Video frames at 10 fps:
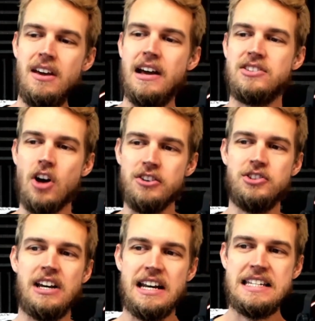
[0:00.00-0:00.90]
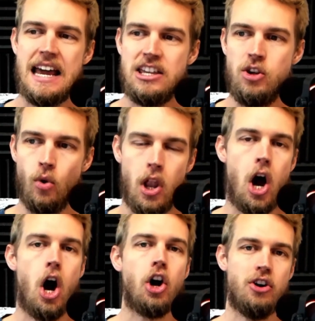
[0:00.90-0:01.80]
It's also going to take you
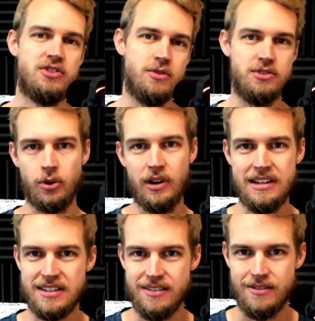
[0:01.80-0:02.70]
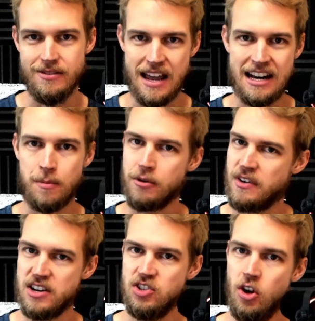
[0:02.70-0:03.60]
longer to do it than a professional,